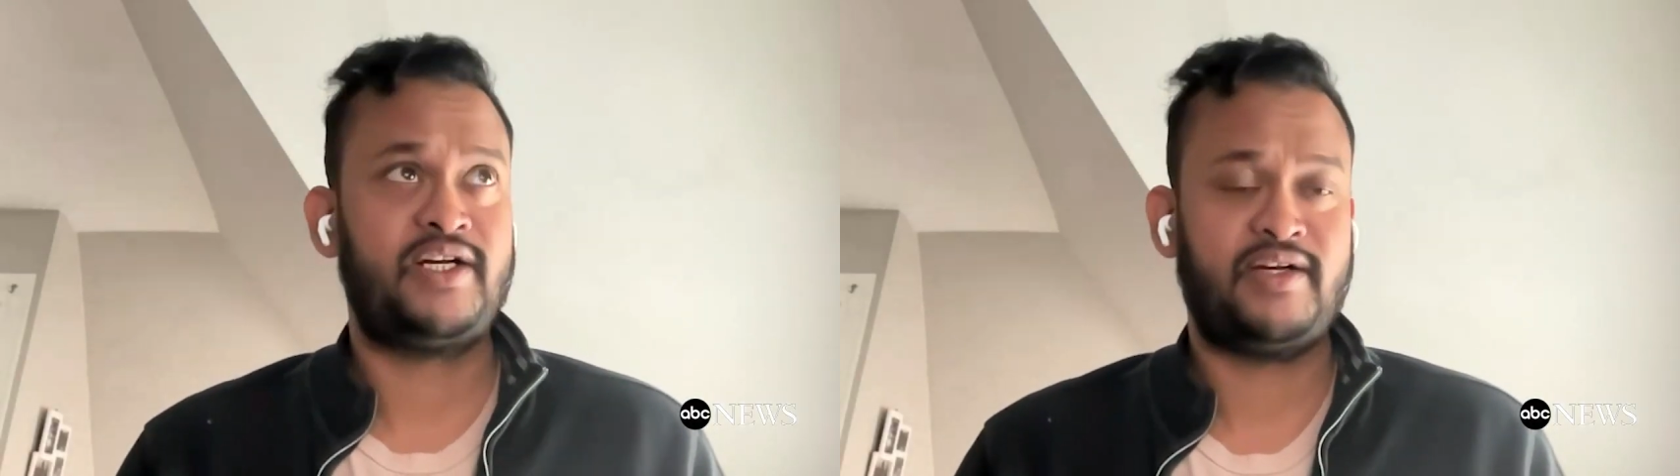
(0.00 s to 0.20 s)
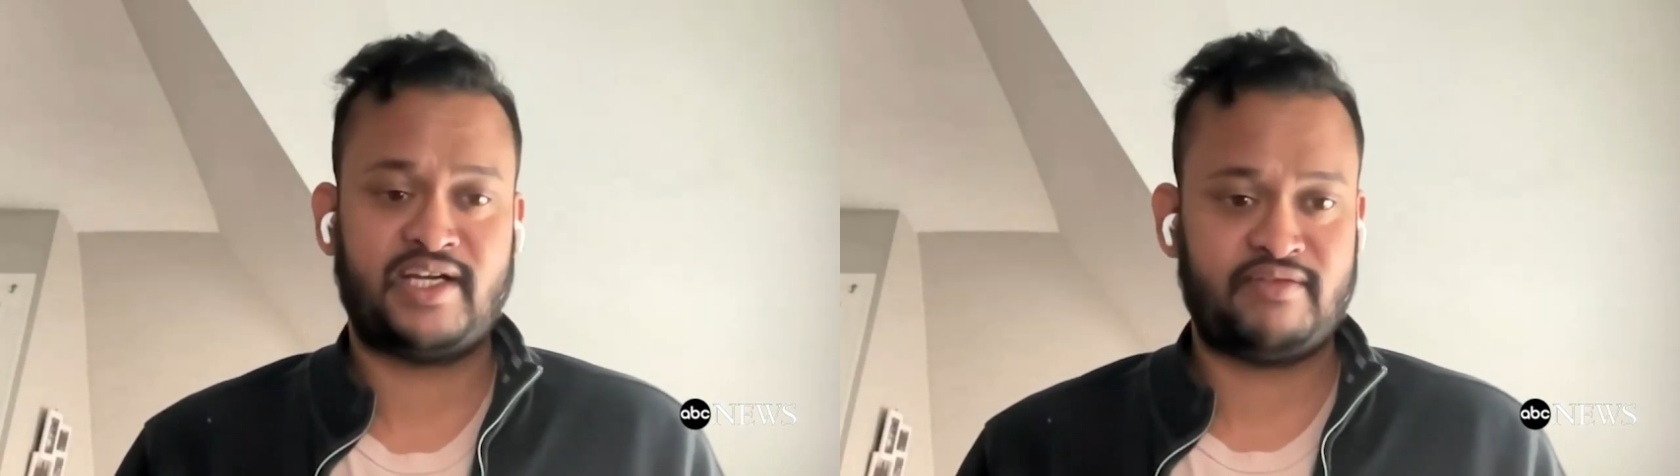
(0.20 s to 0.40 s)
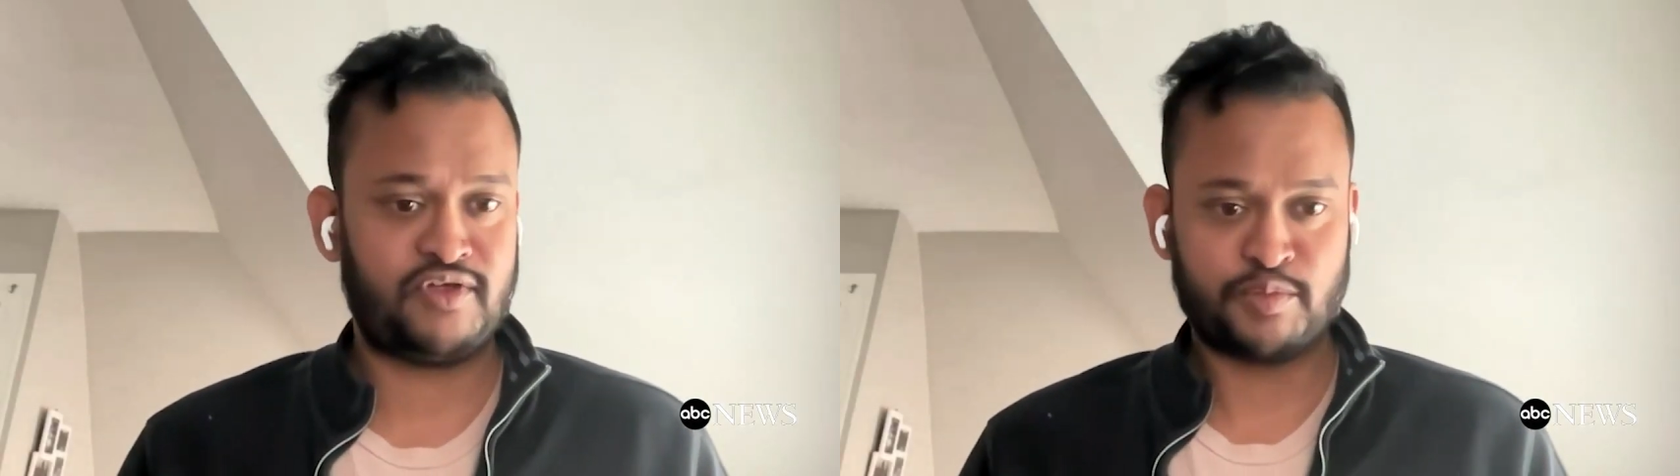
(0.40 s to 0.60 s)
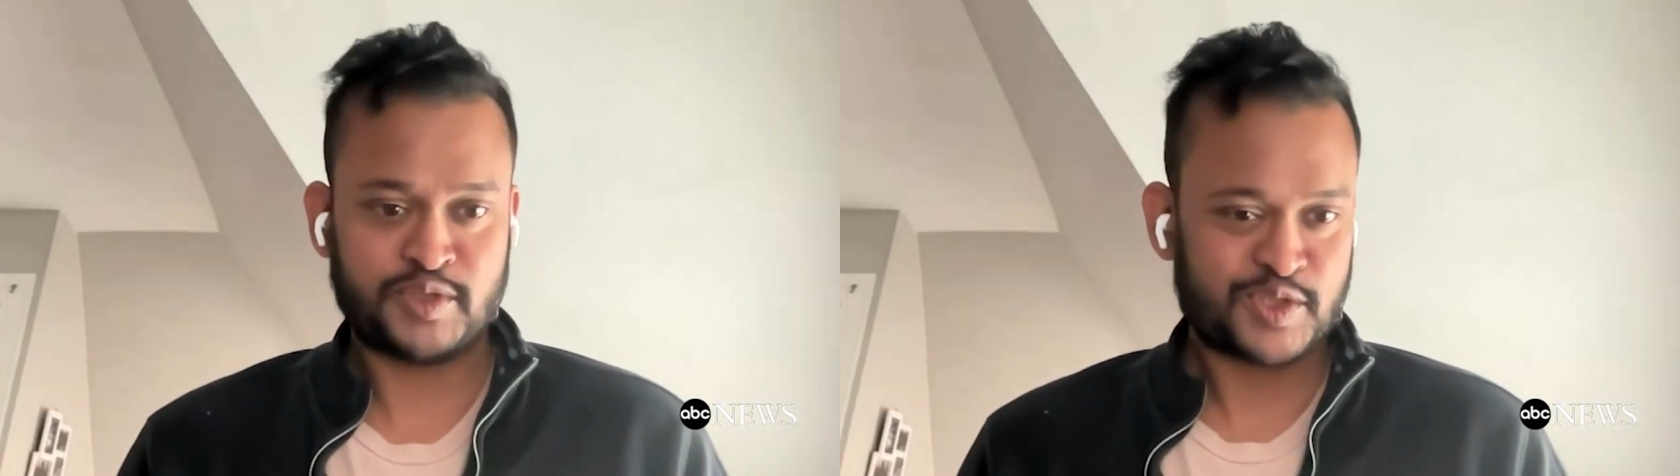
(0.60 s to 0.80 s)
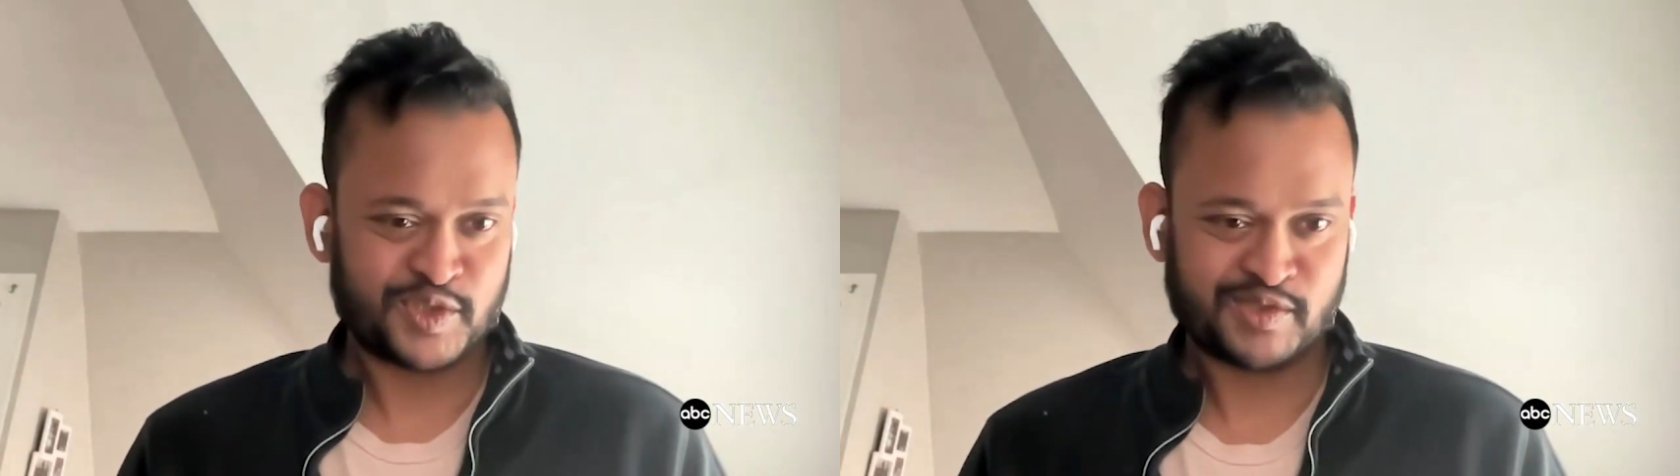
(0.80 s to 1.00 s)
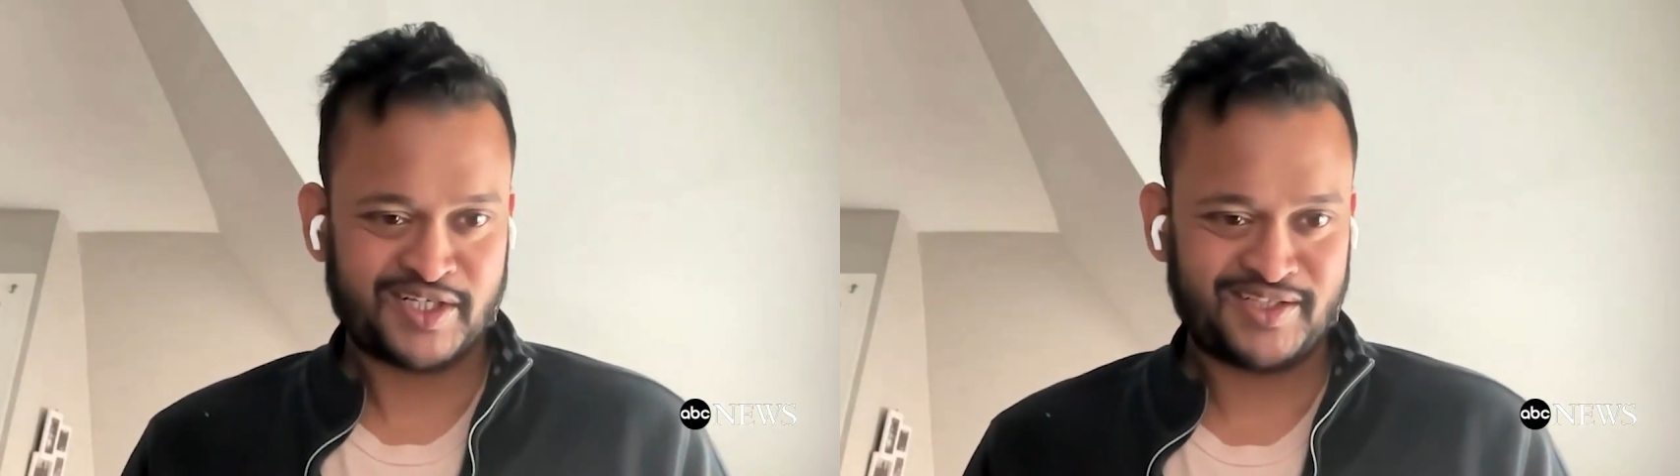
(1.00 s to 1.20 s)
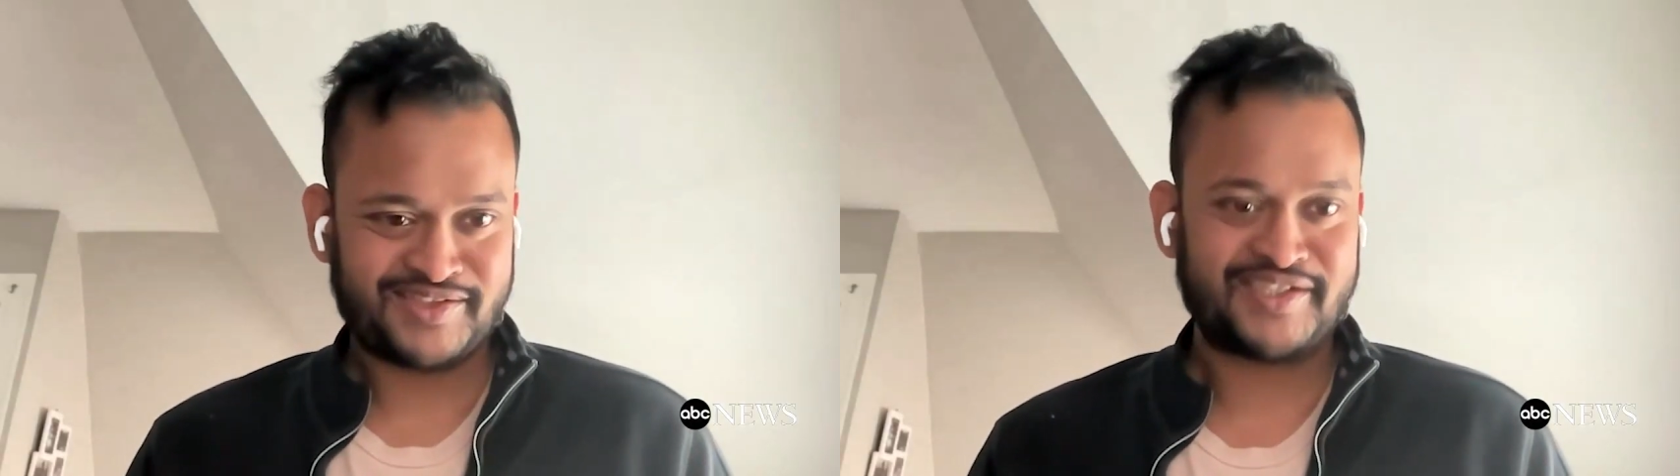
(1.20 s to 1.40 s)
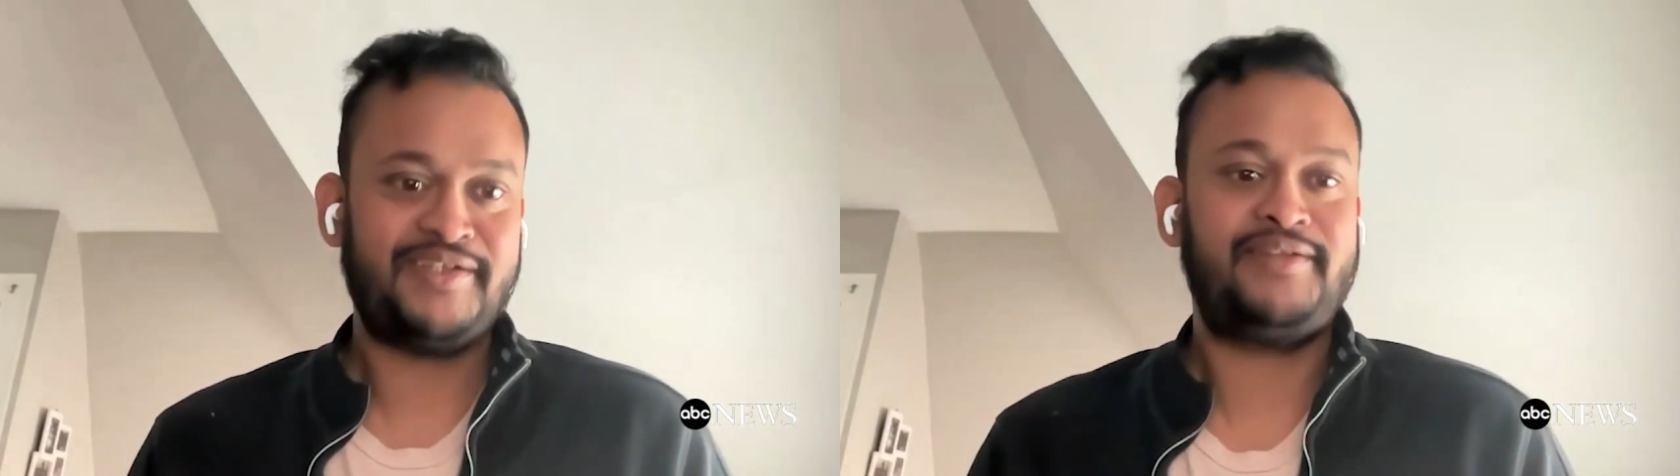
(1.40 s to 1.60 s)
better to have open source
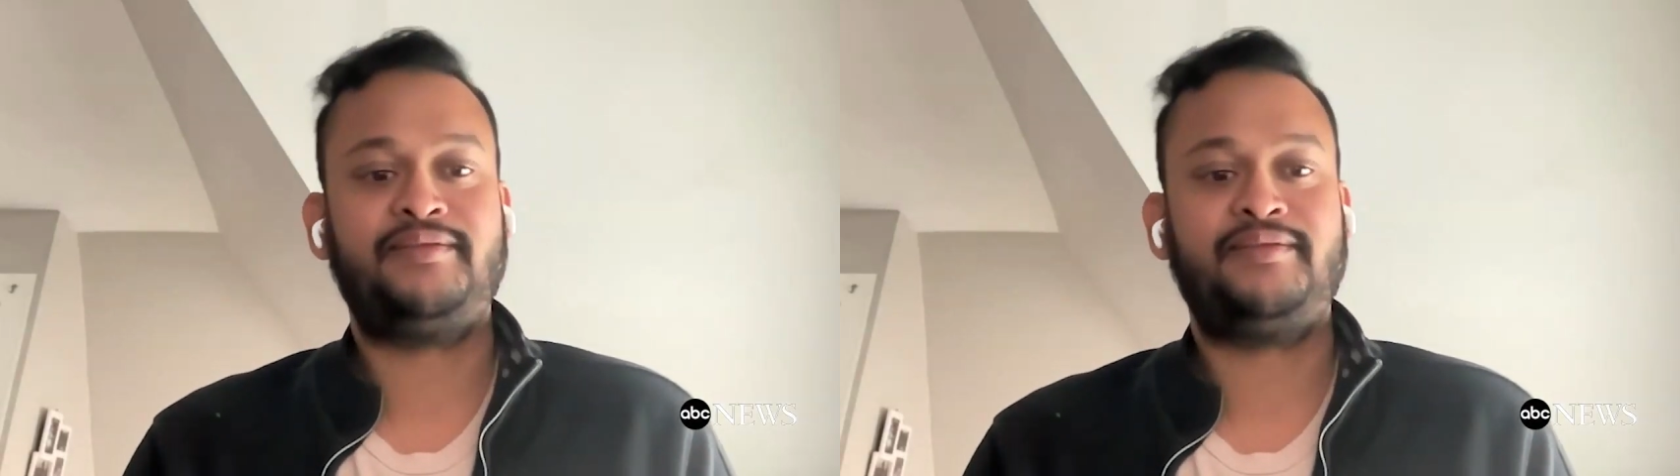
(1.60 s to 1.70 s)
models.